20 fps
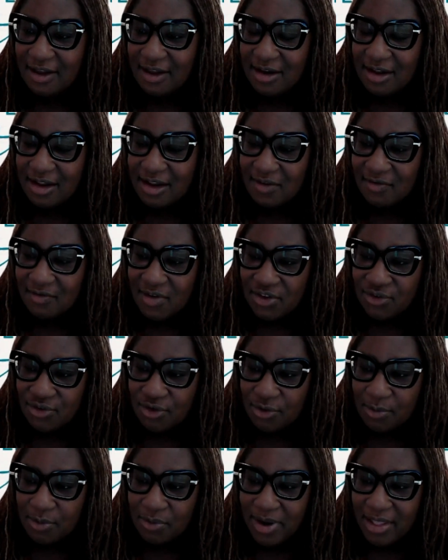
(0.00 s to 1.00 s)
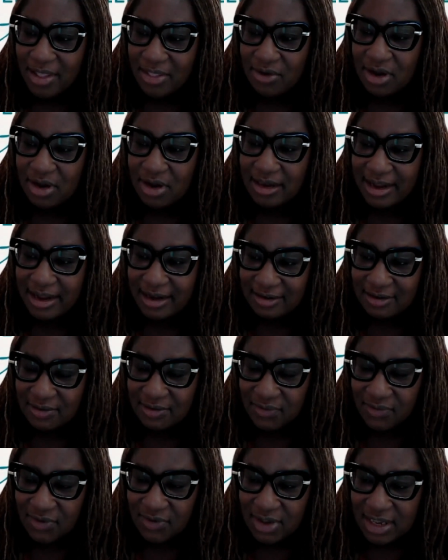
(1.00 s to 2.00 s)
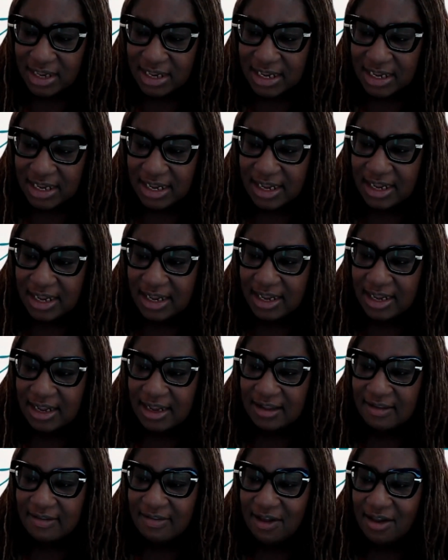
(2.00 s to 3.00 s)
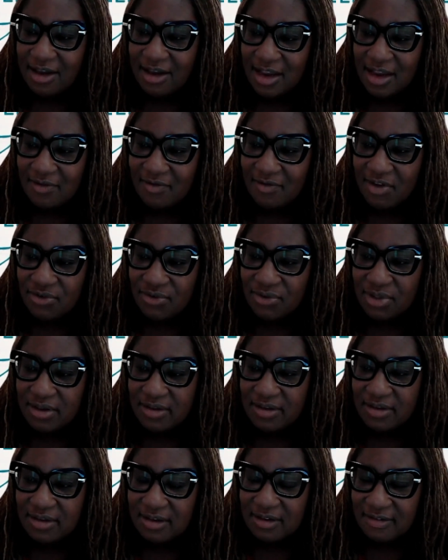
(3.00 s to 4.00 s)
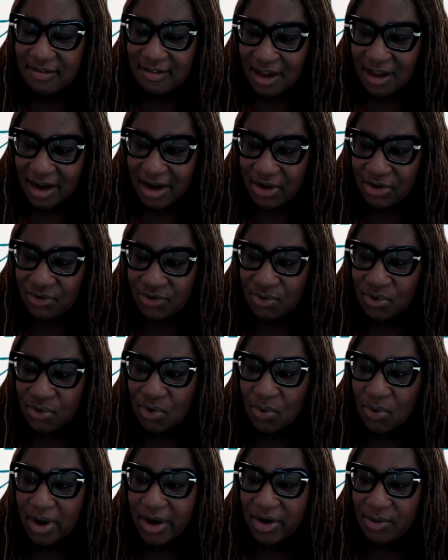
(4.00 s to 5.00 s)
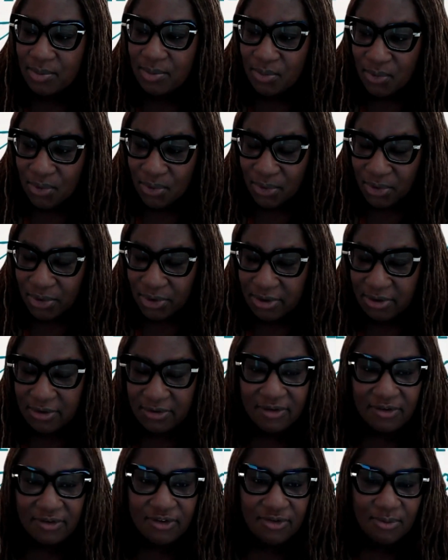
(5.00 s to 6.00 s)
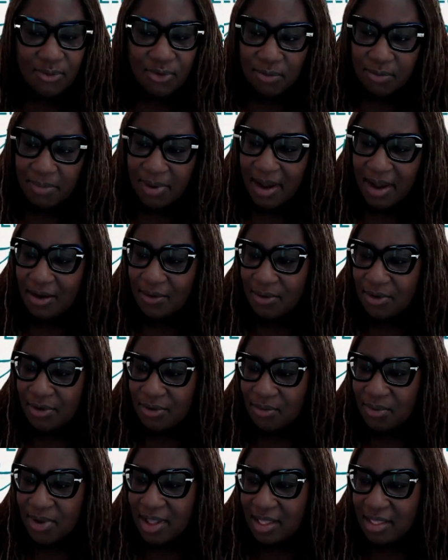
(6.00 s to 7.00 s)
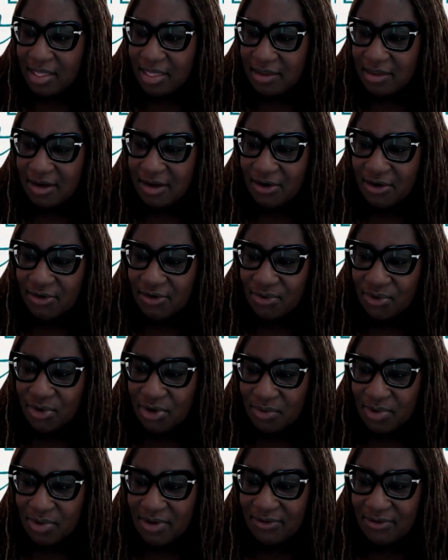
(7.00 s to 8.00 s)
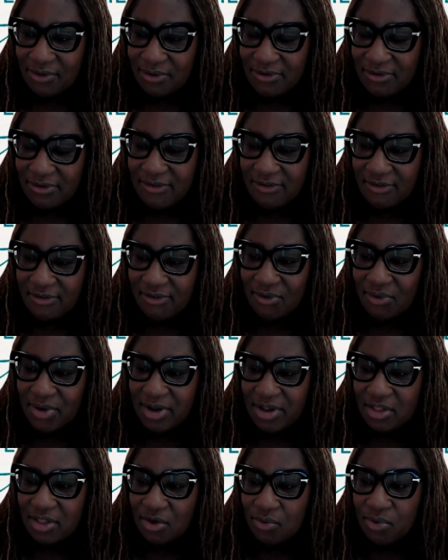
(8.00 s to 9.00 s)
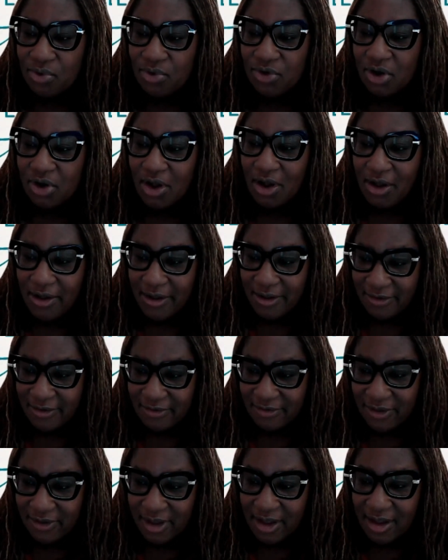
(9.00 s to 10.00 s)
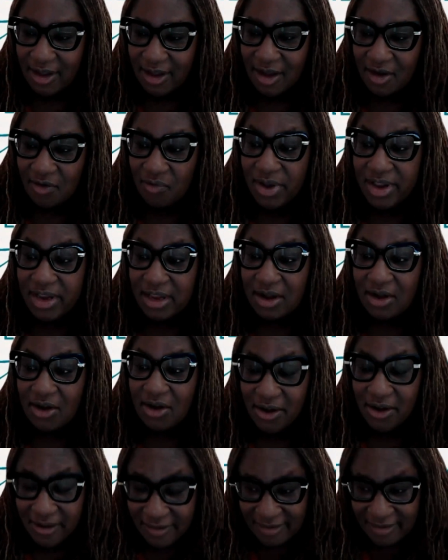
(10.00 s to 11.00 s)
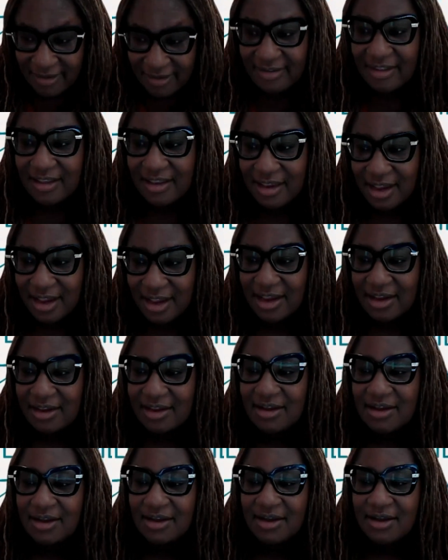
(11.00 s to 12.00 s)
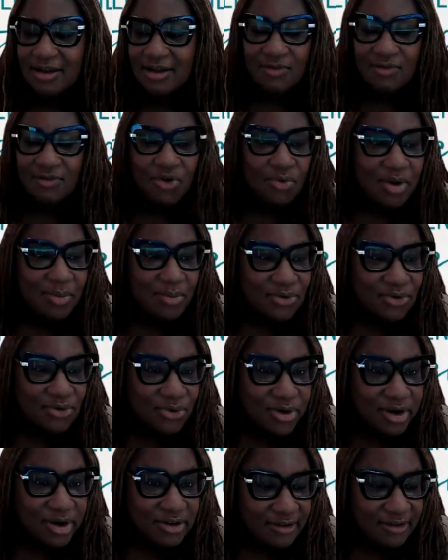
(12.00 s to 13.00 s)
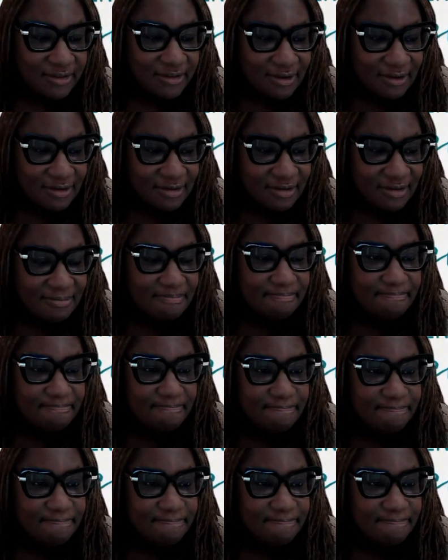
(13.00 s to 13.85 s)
is not individual but rather collective? Is not individual desire to acquire more, such as more power, wealth, territory, resources, and so on, the root cause of what causes the need for reparatory justice?